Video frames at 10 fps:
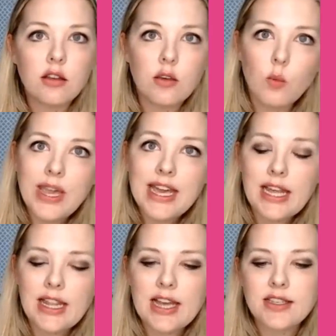weekly
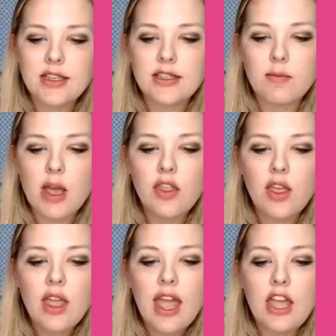lessons a month,
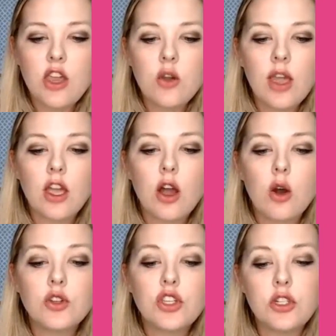and you can go
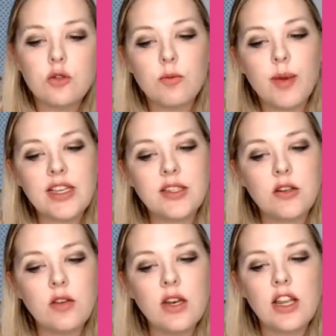student by
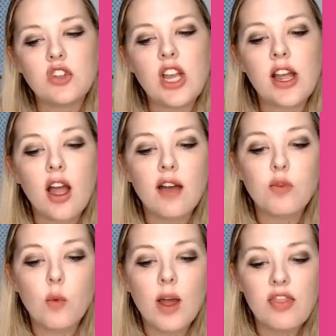student and check off
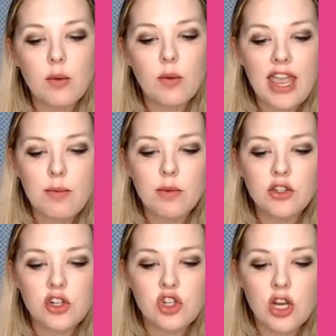what they were able
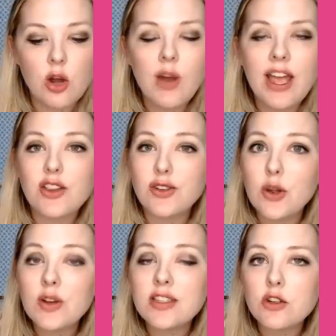to show. And
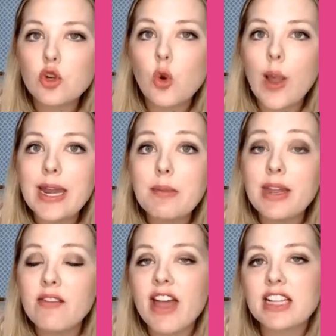notice there's quite a bit
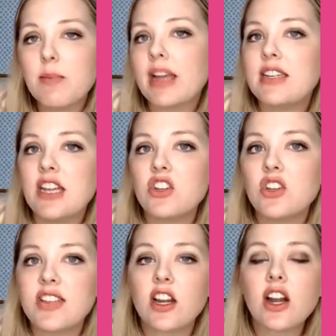of expectations
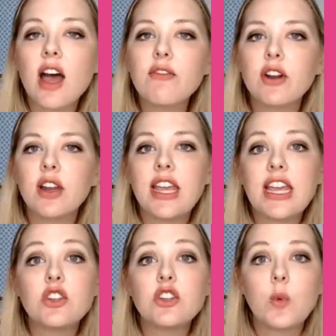that are covered
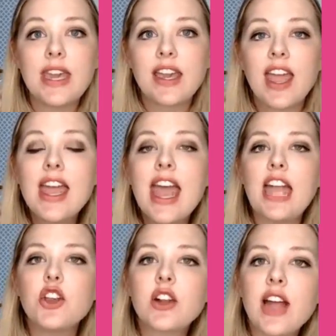each week,
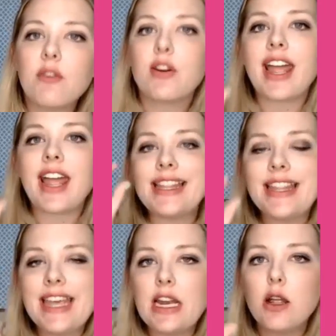and you're covering a
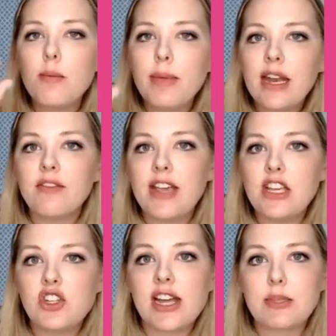little bit of
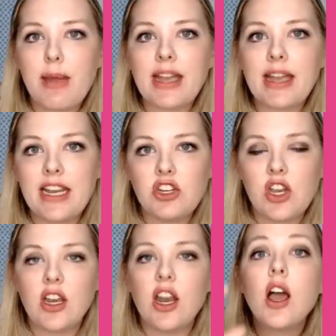each
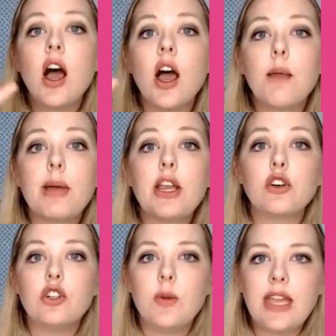expectation, but you're
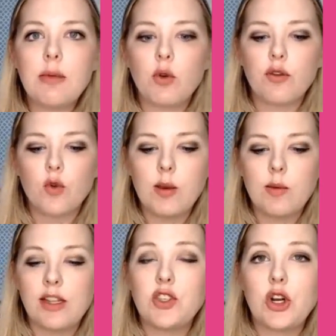doing it more
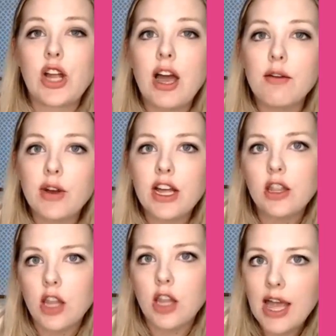frequently. So you're covering a
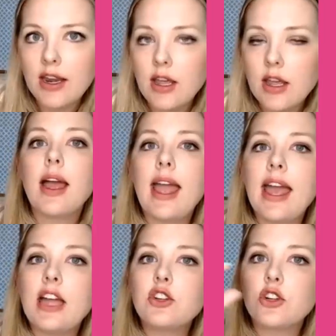lot,
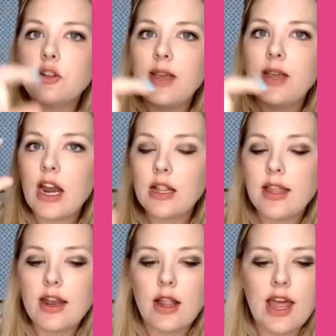and you're doing it a
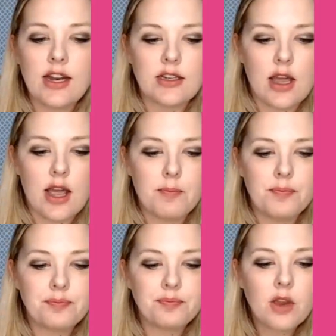little at a time.
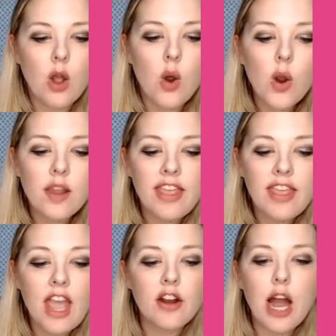Or the
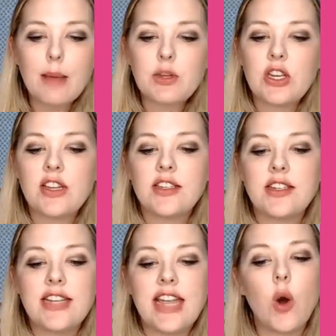other option is to
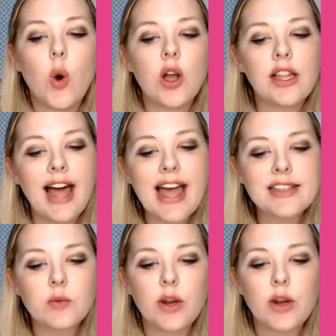take a whole
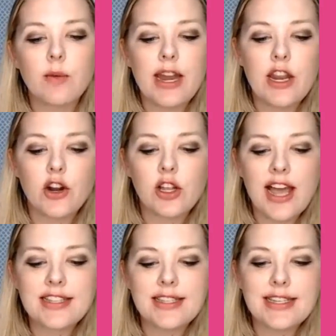class, where you're writing your
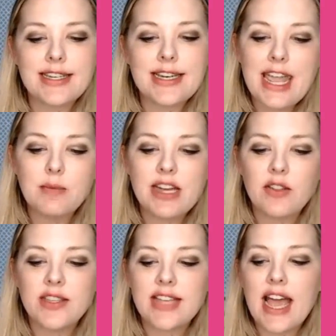class's name down
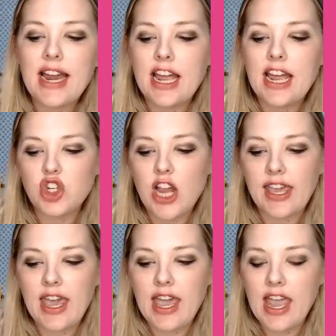the side and
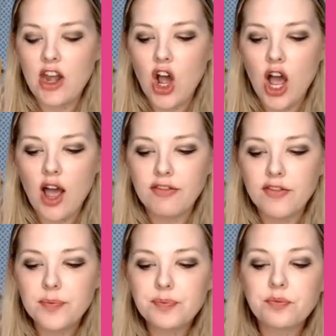checking it off
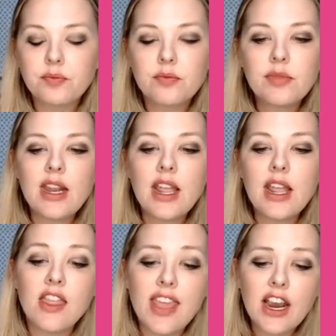
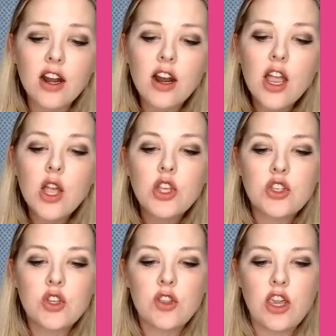there,
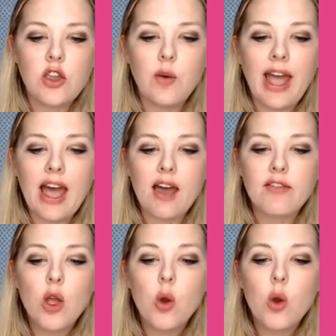so that you have
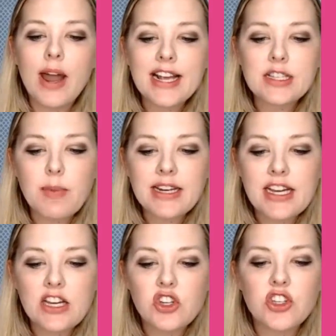what
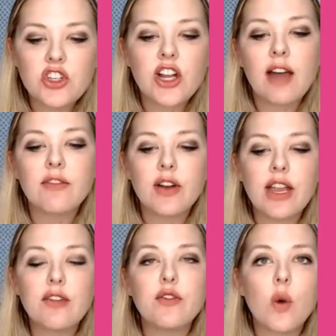expectations you're
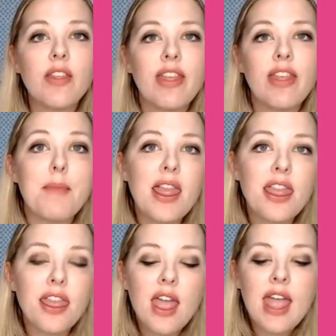covering for the month,